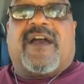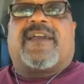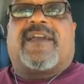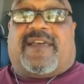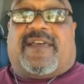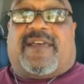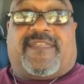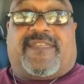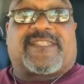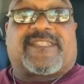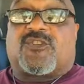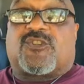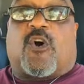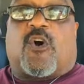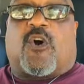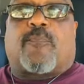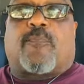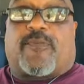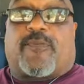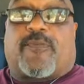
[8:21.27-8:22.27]
This is your
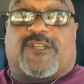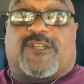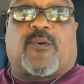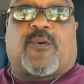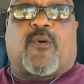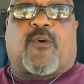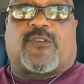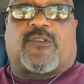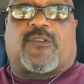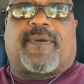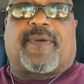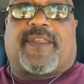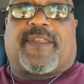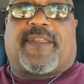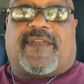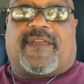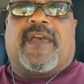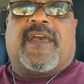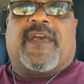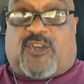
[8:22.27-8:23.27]
this is your personal opinion.
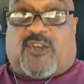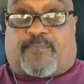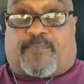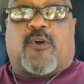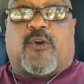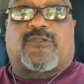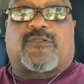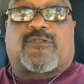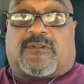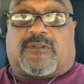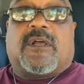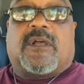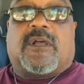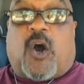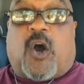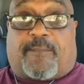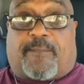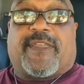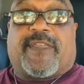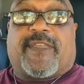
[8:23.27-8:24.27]
Your personal
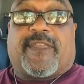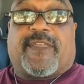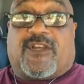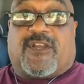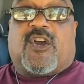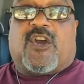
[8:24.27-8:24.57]
opinion.